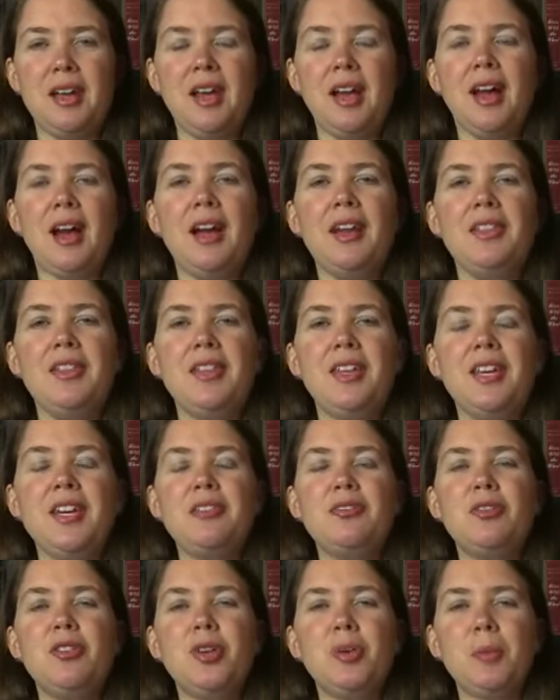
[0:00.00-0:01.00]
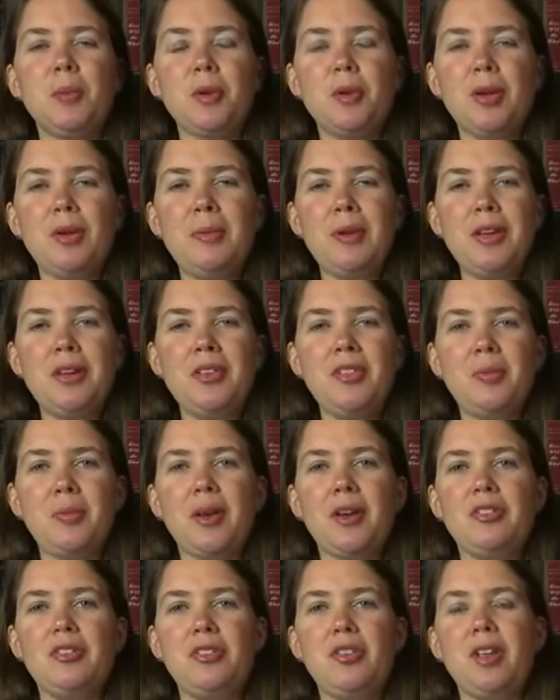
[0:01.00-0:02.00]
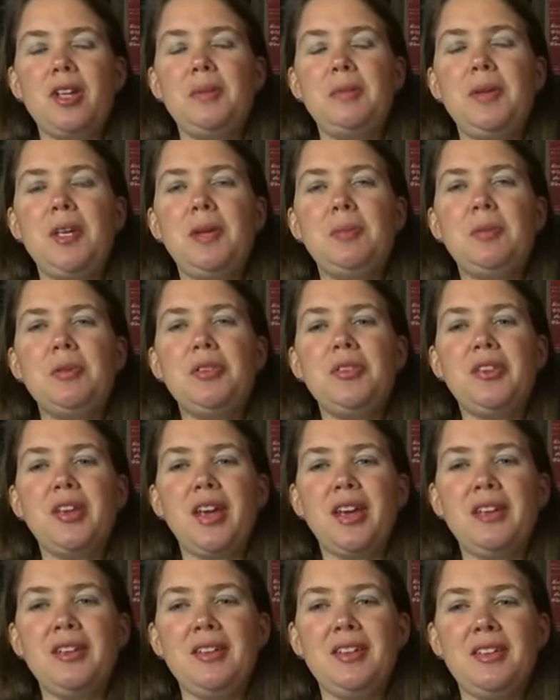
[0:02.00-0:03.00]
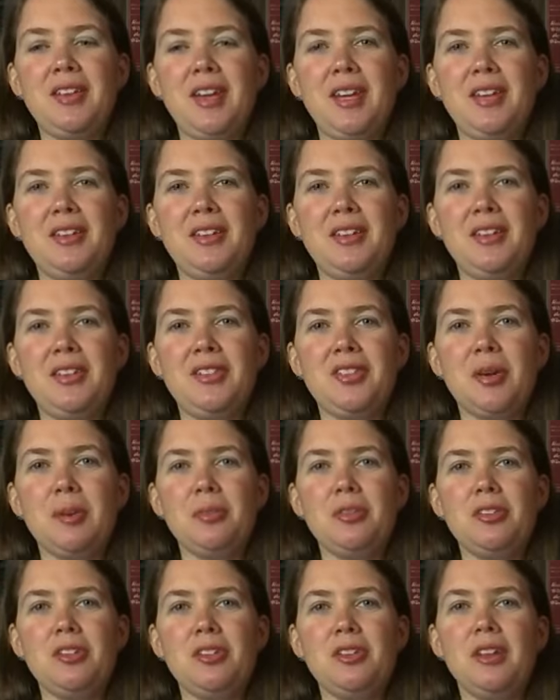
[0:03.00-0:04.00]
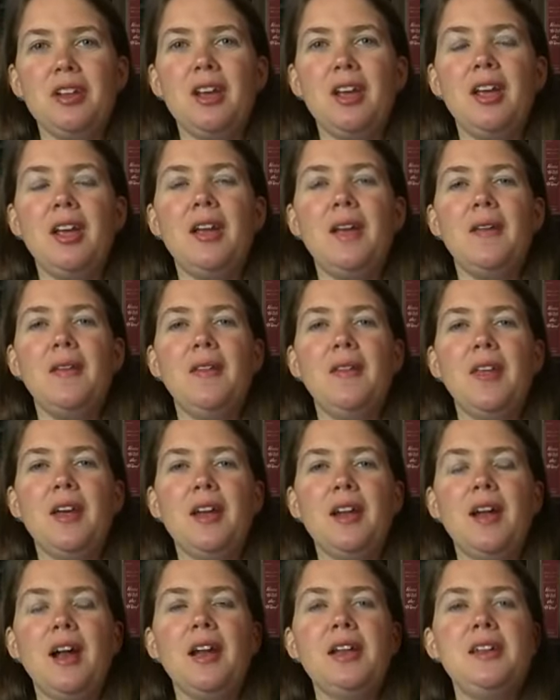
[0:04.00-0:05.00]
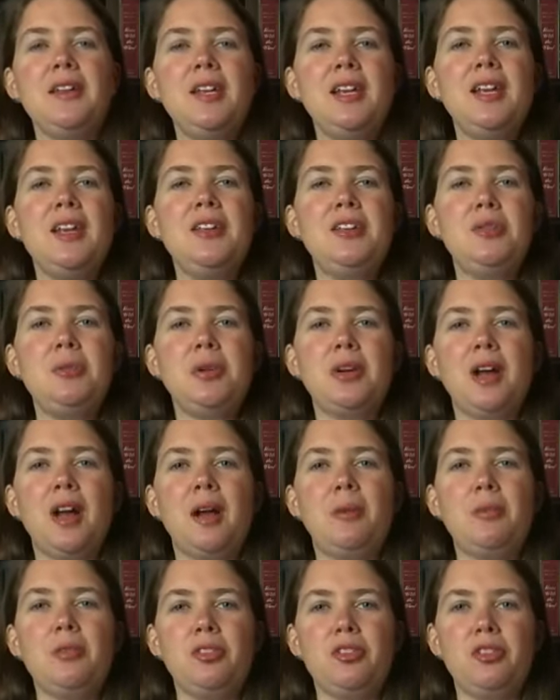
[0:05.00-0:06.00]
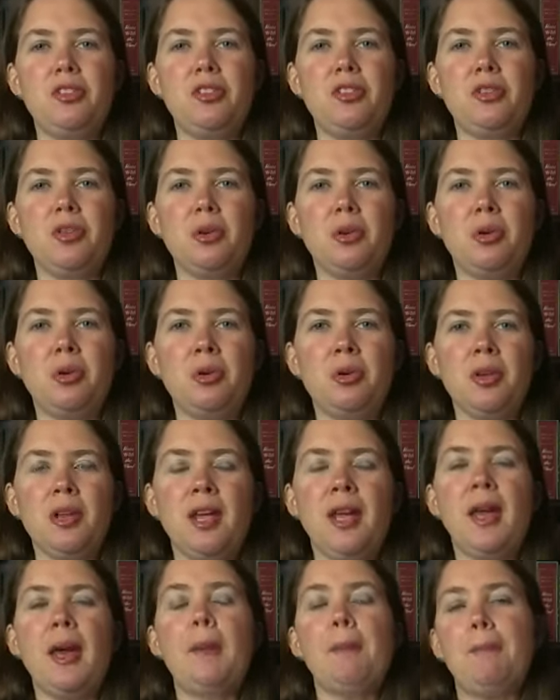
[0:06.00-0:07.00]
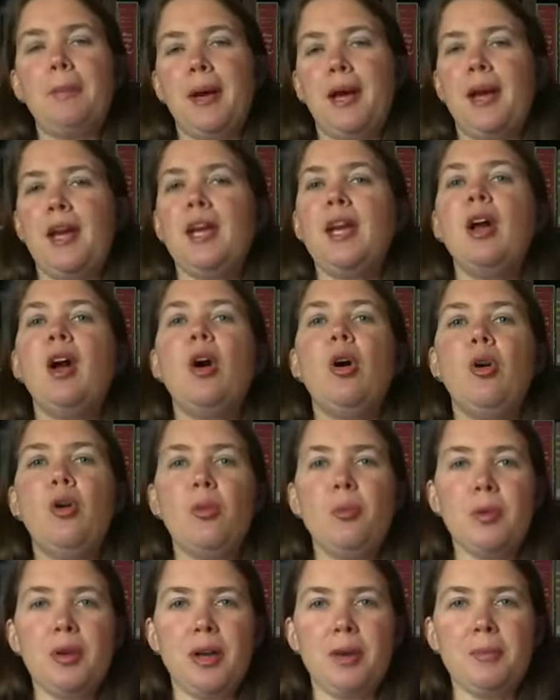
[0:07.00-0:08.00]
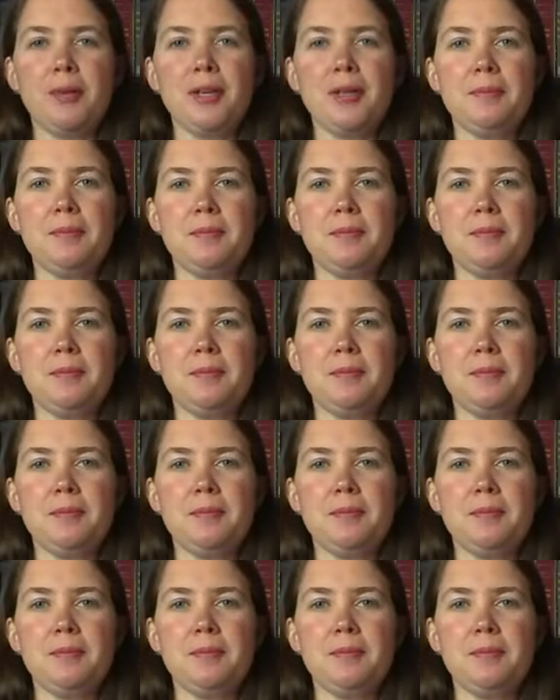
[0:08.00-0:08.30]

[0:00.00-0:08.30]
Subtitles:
I think for deployment especially, people tend to take the assumption that I need to accomplish this goal by homecoming,